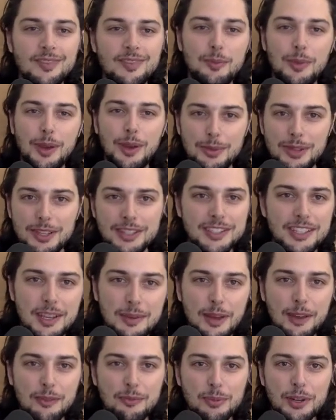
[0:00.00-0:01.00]
you might be a
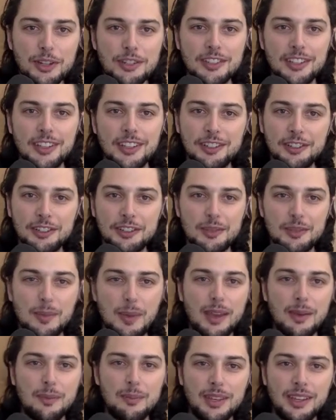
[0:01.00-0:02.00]
CMF person, or you
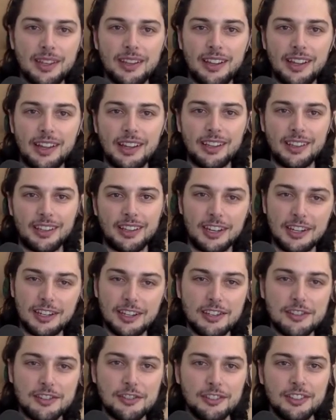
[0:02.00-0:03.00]
might be like an
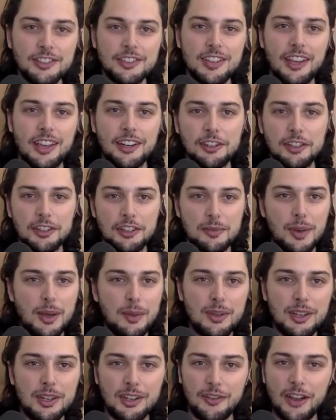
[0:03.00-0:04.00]
industrial designer, or you
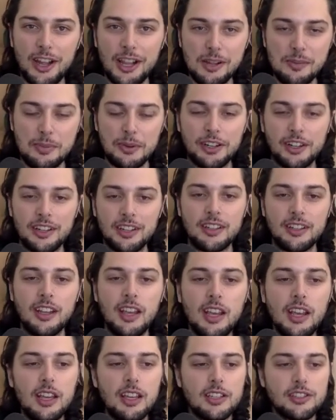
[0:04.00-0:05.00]
might be a developer. And
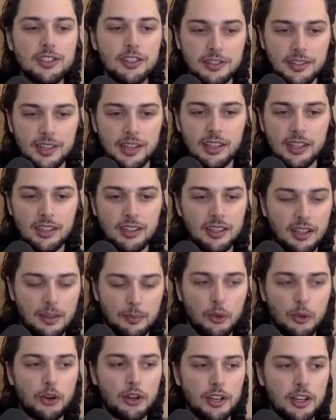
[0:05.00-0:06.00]
so it's like
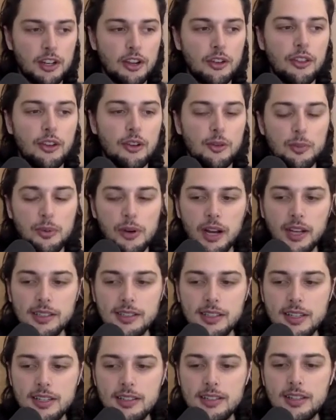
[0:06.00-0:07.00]
important to know the whole
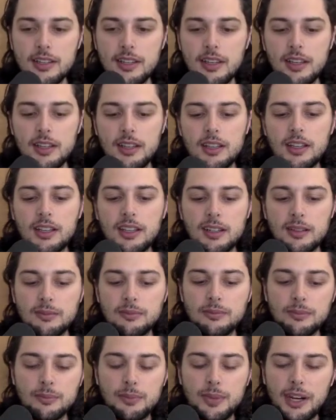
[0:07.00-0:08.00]
process.
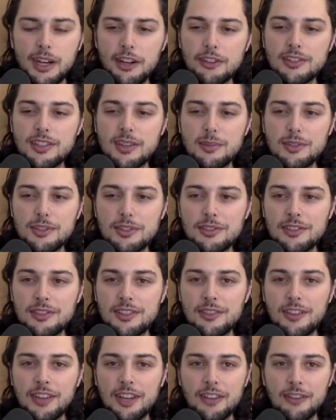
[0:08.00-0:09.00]
But I know some students
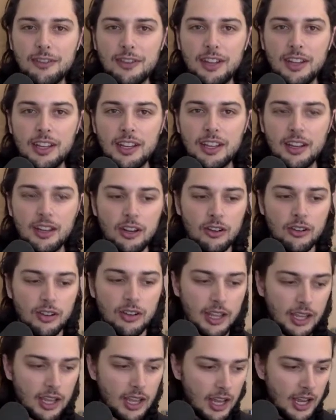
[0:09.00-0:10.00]
have kind of felt like, oh,
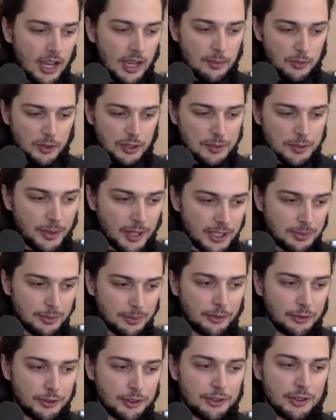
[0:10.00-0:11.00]
like I'm
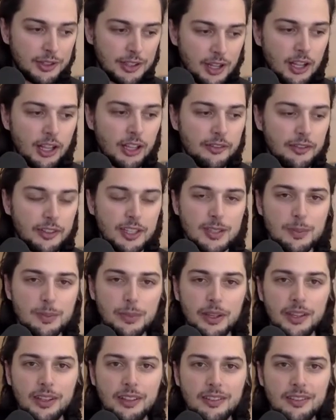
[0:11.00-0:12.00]
responsible for doing all of this,
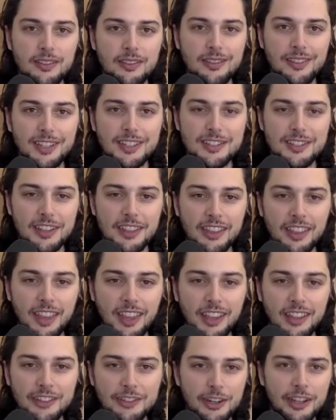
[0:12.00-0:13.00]
but that's not the
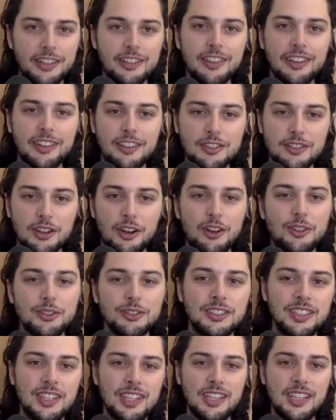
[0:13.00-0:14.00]
case, right? Like there's a
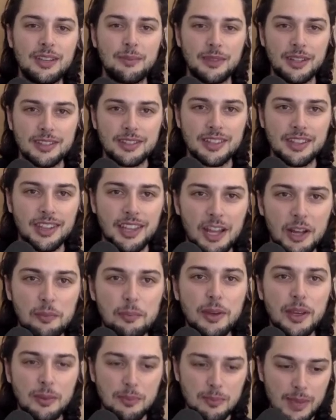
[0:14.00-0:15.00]
whole team that's like
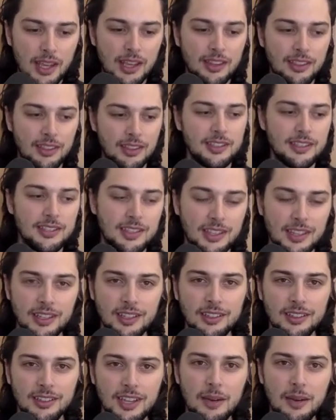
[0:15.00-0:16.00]
helping make this
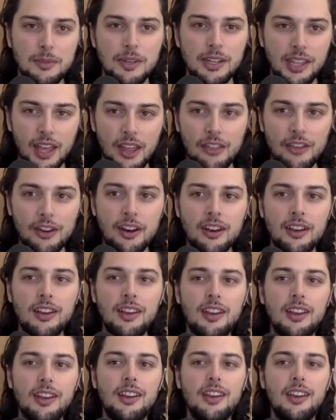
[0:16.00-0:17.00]
thing come together.
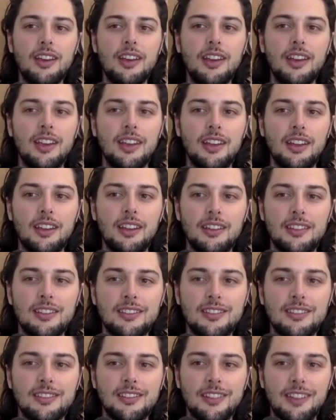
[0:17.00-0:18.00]
And
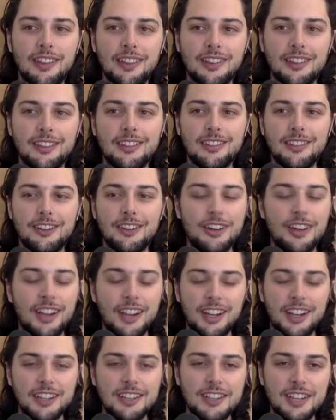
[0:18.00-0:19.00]
like you're
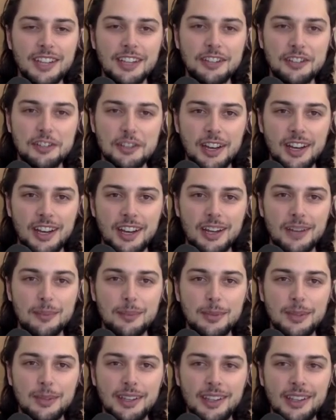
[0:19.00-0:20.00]
not going to take a
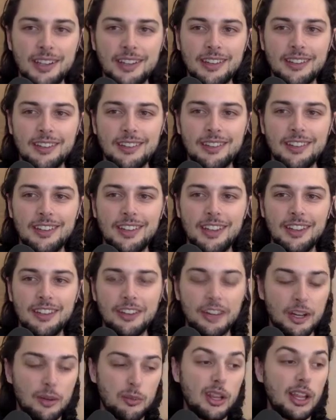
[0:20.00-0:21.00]
job and
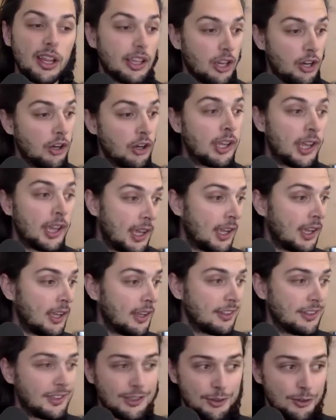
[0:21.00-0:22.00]
they're going to be like,
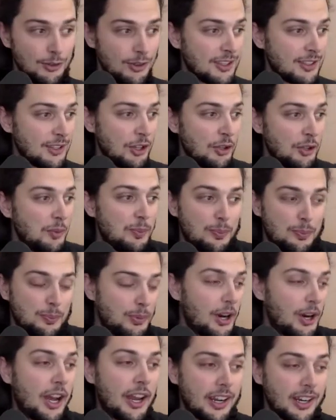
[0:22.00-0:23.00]
okay, do this whole
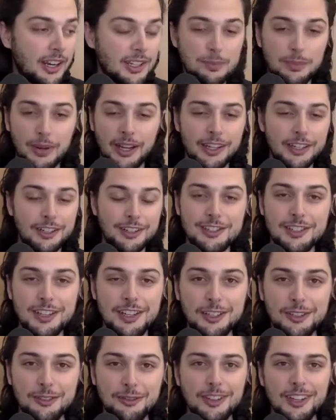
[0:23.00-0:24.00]
product by
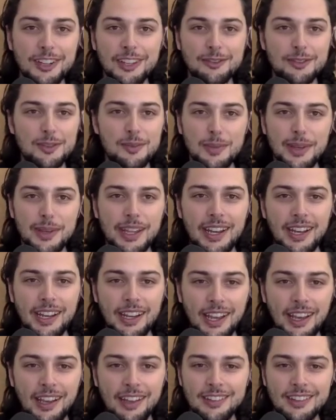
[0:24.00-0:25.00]
yourself, like from
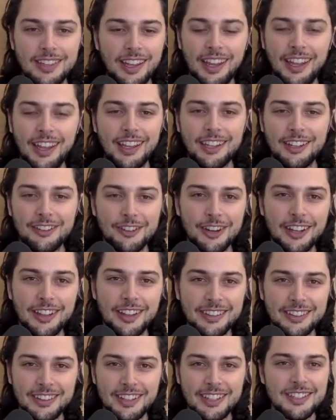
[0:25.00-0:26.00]
beginning to end, right?
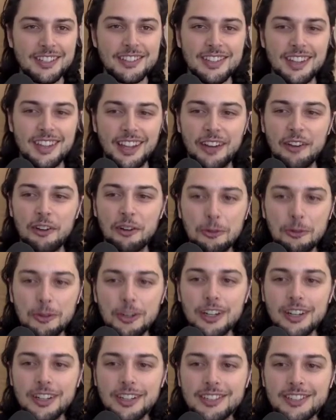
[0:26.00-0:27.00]
Like that's just not
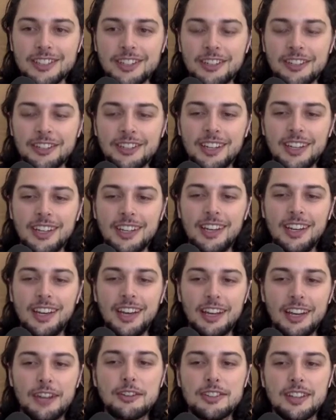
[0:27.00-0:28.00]
works. So
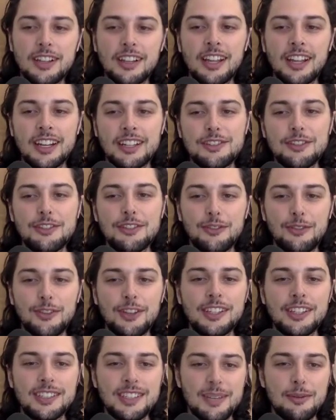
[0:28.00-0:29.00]
I know a lot of students
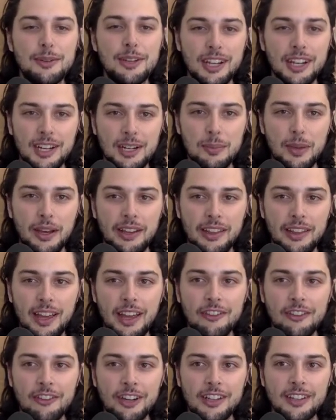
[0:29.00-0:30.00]
feel intimidated by
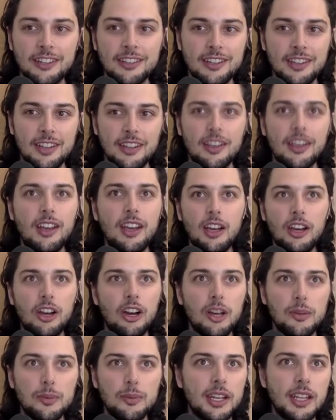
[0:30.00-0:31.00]
that, right? It's like,
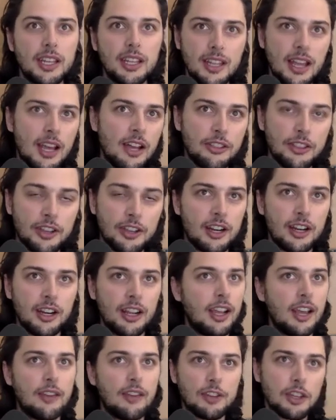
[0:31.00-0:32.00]
oh, I'm going to get out there and
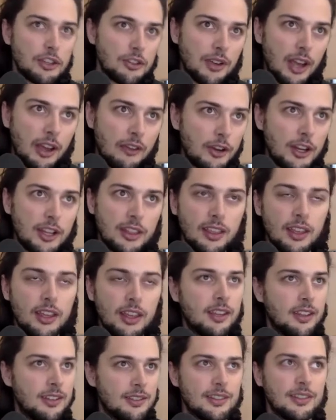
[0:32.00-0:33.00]
I have to do
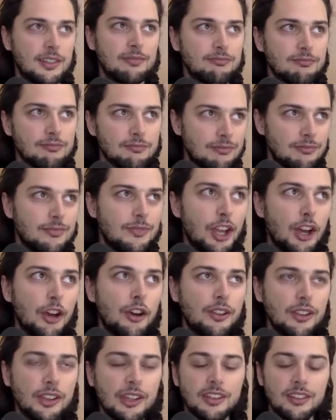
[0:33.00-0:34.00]
everything. It's like,
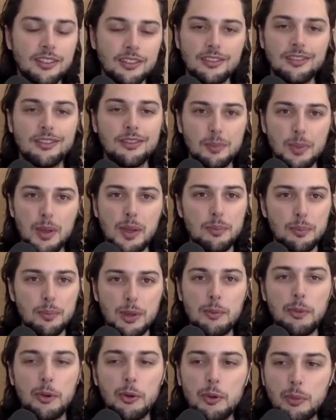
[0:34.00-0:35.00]
no, like
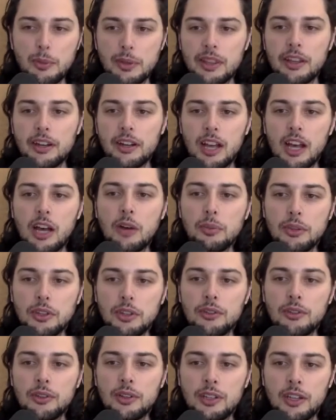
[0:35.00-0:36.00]
people will be there to help
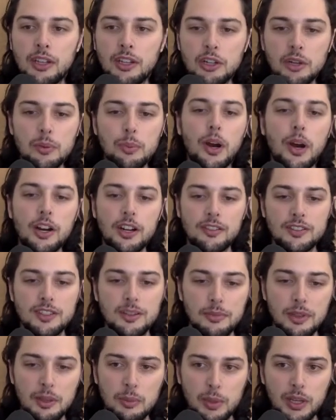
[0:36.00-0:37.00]
you, and you're part of
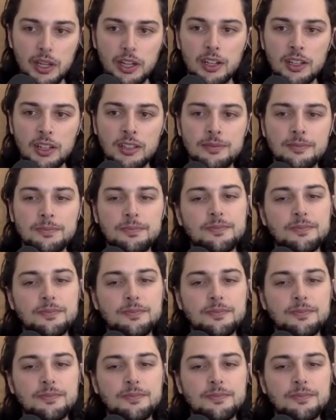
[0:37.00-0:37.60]
something bigger.